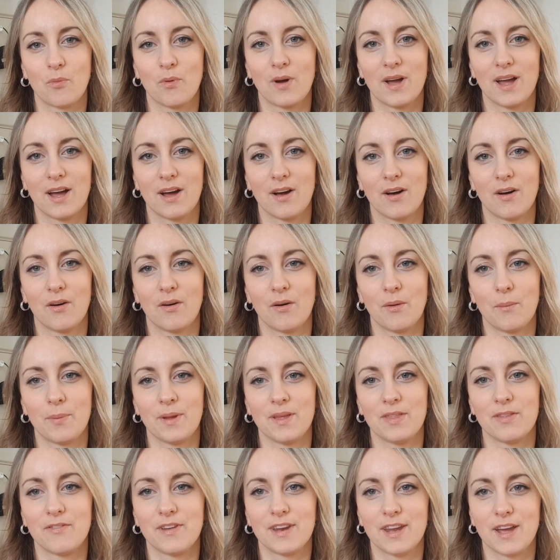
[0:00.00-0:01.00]
will
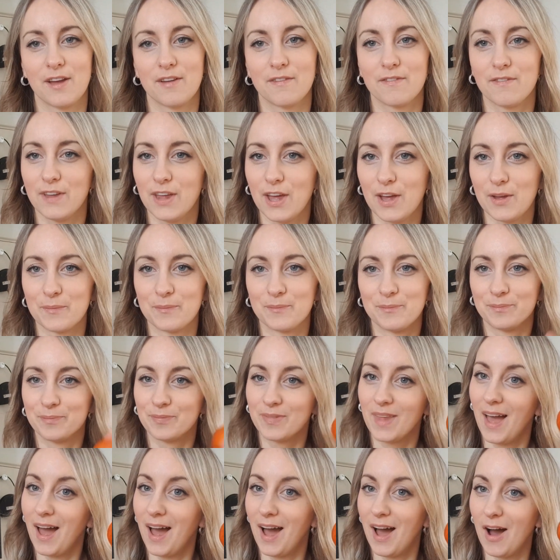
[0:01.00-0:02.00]
be the video for you.
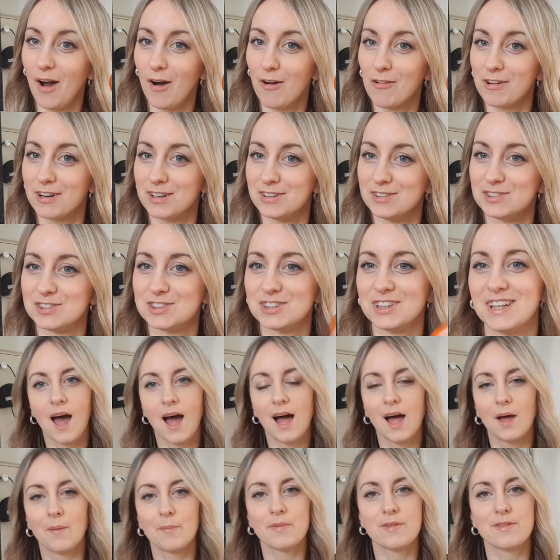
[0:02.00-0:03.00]
Orange.
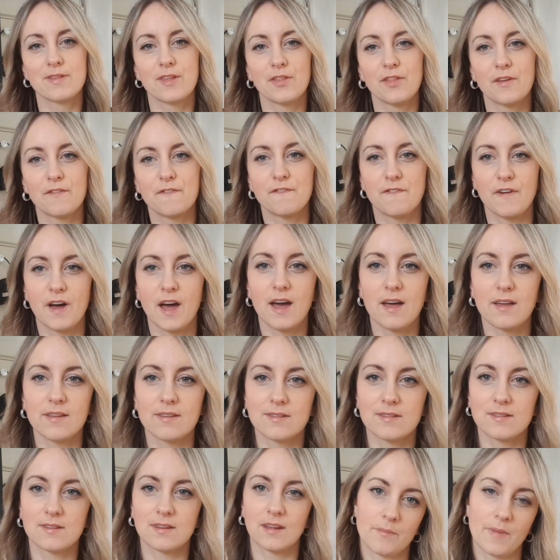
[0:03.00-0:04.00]
So the
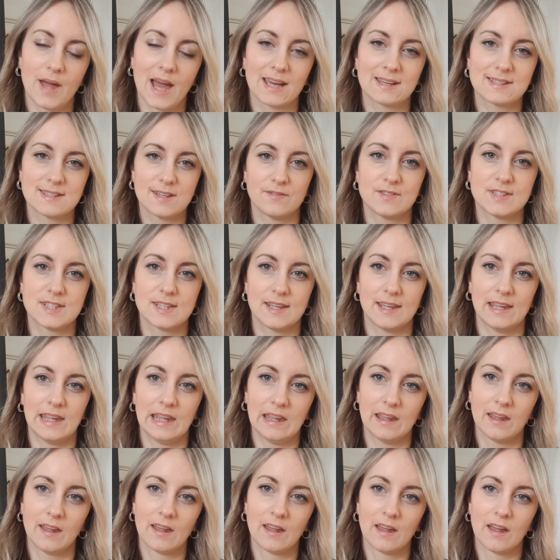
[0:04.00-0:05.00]
first
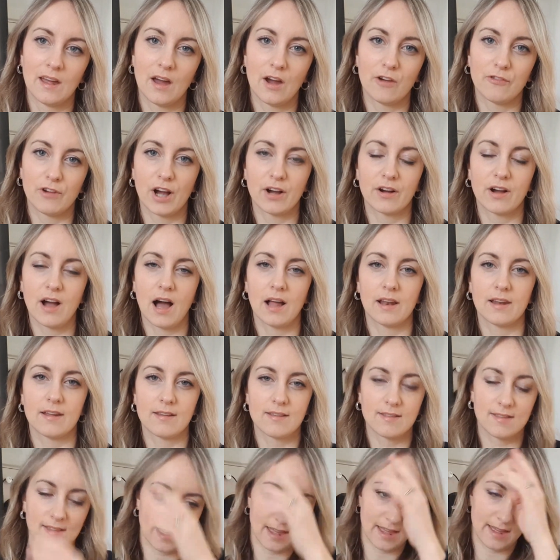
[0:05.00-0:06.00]
activity around
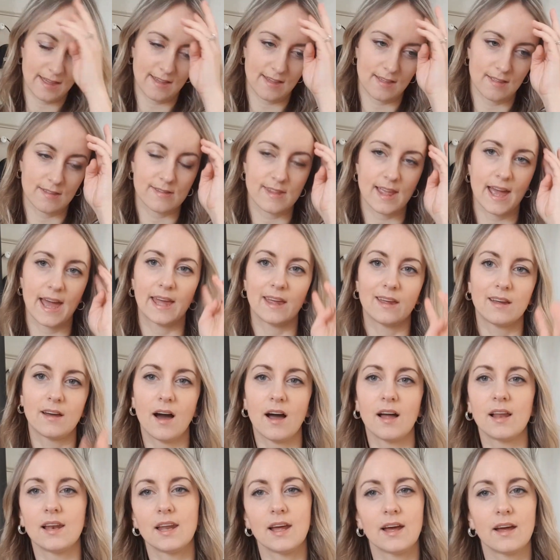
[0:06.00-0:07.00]
colours is a
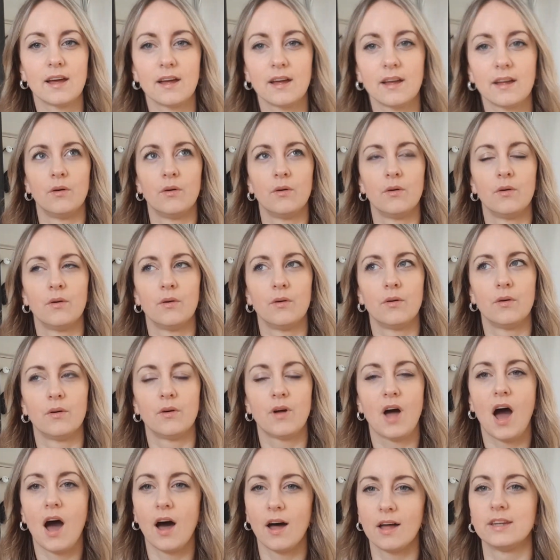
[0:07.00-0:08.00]
colour
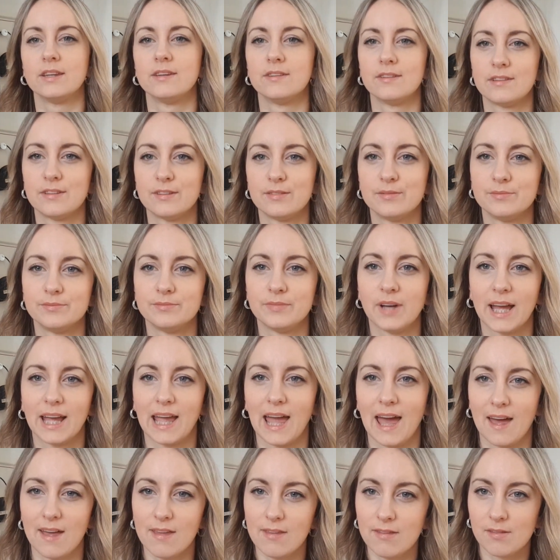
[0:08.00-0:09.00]
hunt, I
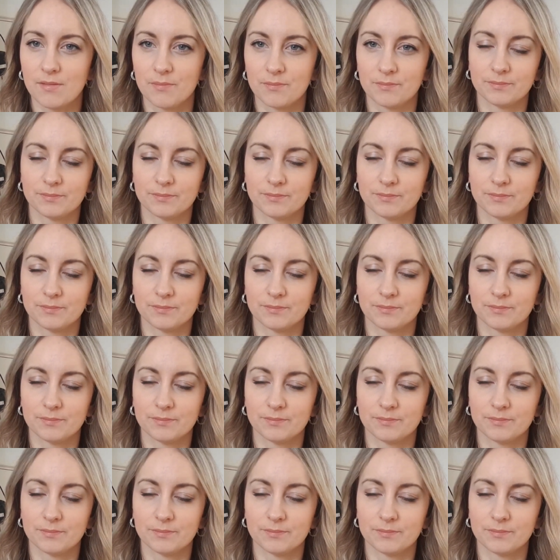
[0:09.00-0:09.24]
guess.